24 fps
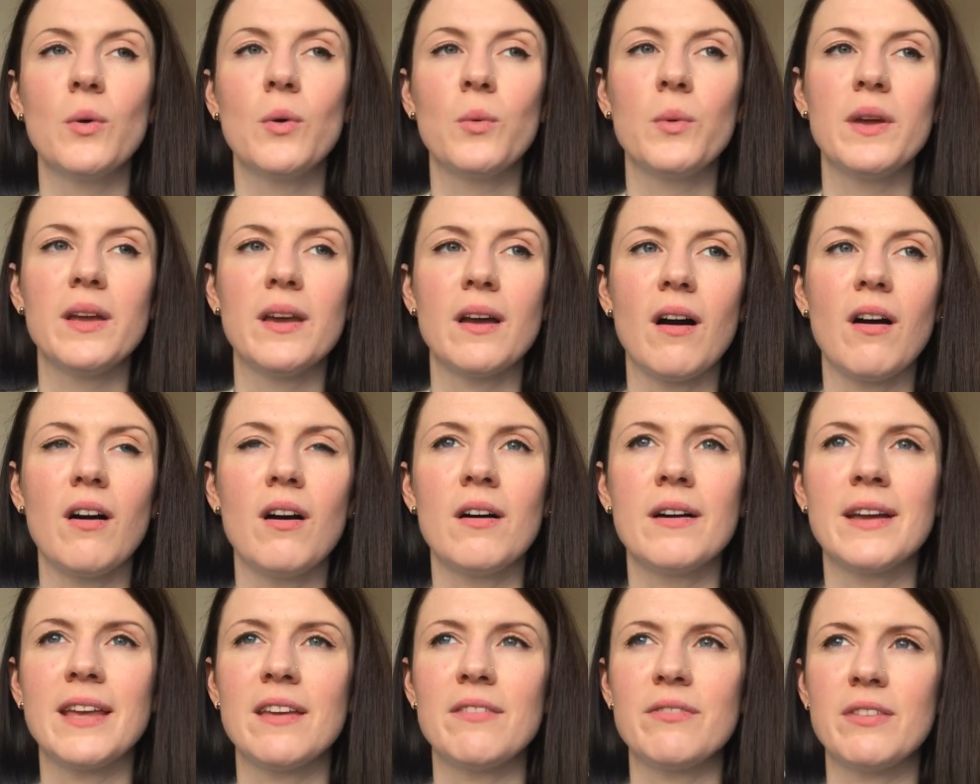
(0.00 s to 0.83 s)
we
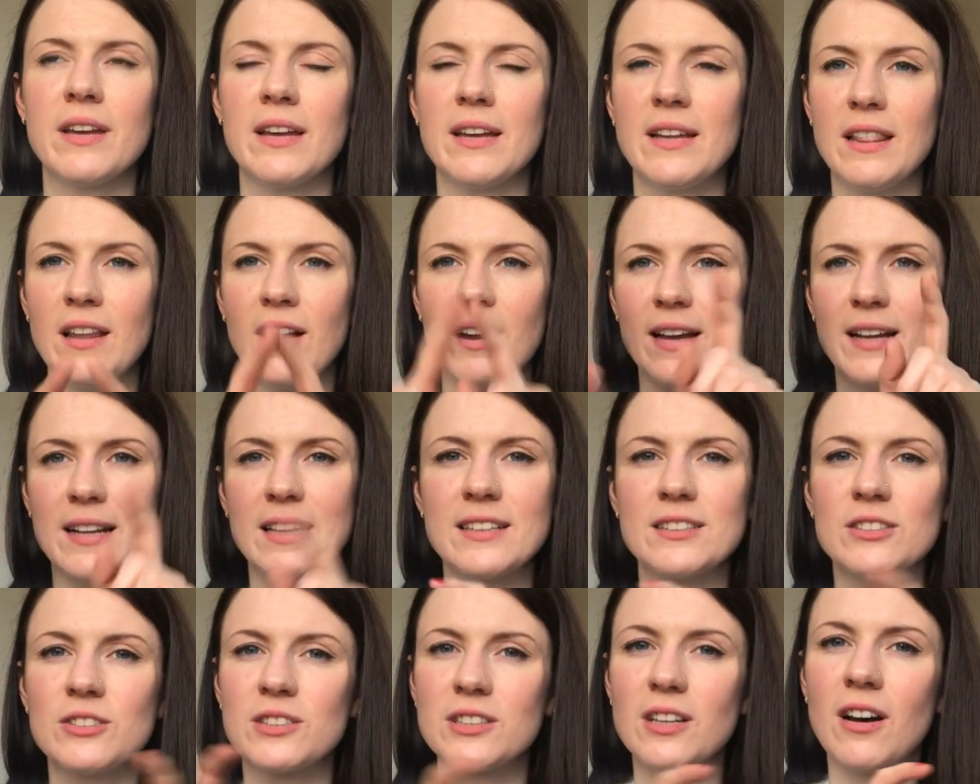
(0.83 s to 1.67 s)
are given like
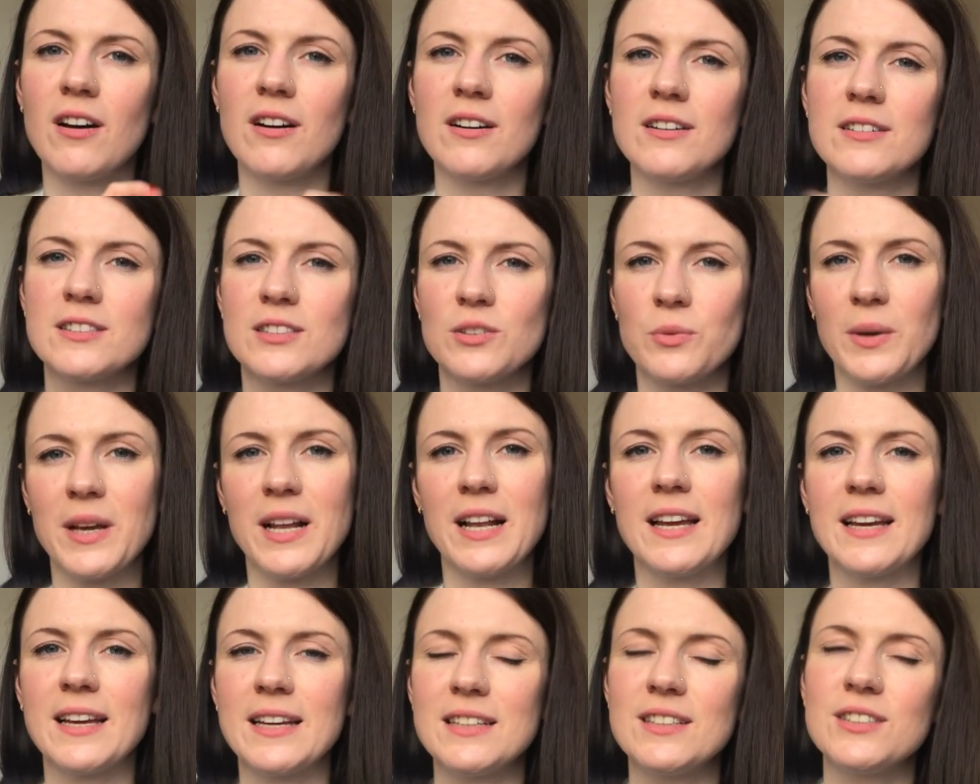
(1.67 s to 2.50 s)
little tiles that we
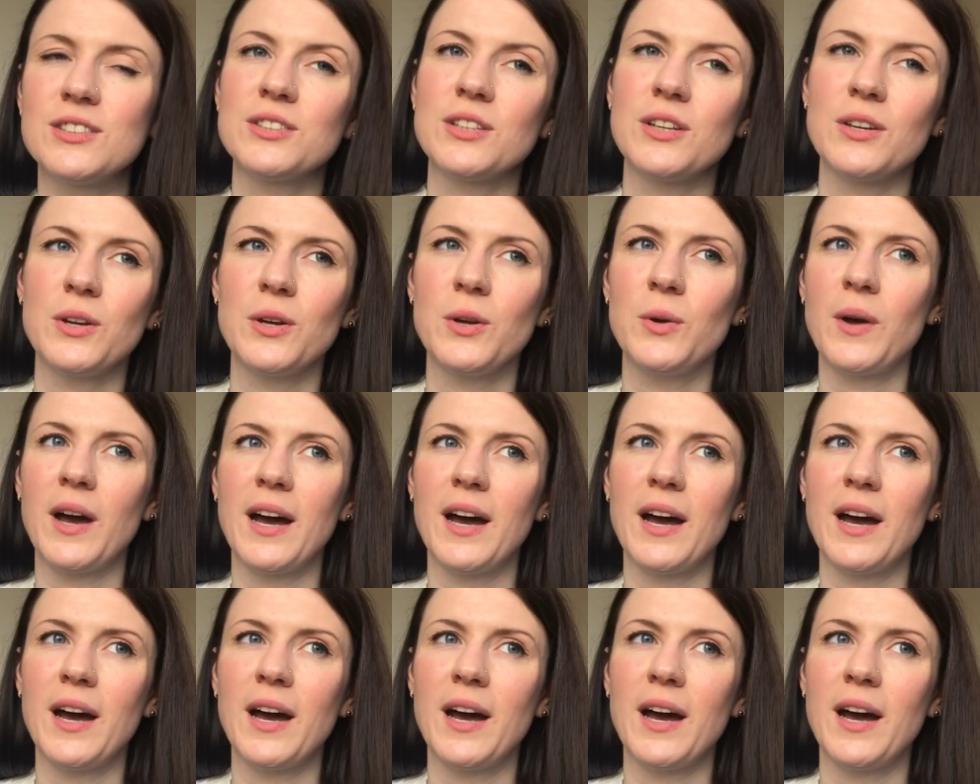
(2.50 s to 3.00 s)
click into